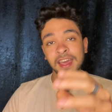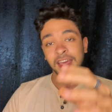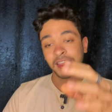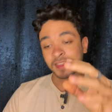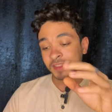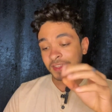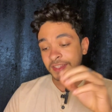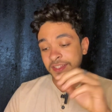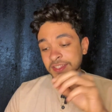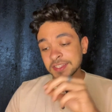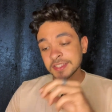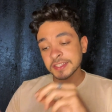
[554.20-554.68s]

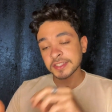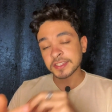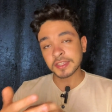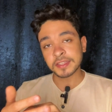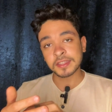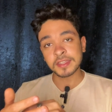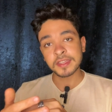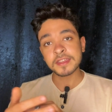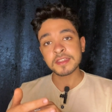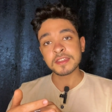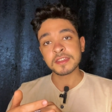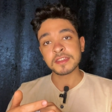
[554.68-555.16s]
And this is the
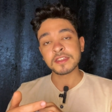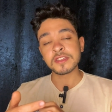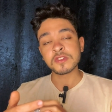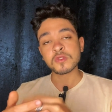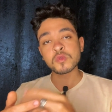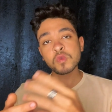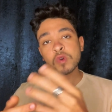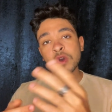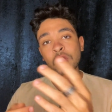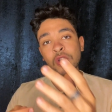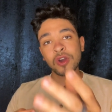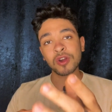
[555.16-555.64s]
key.
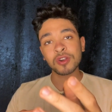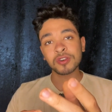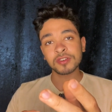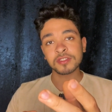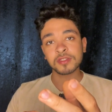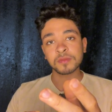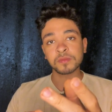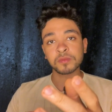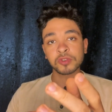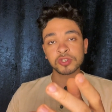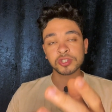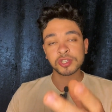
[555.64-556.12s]
You are
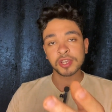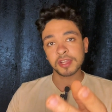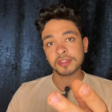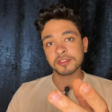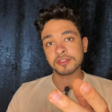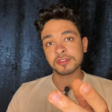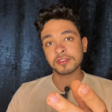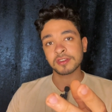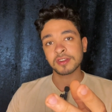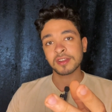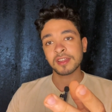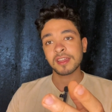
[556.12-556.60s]
the
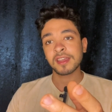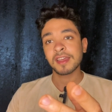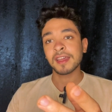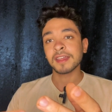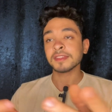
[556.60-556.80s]
projector.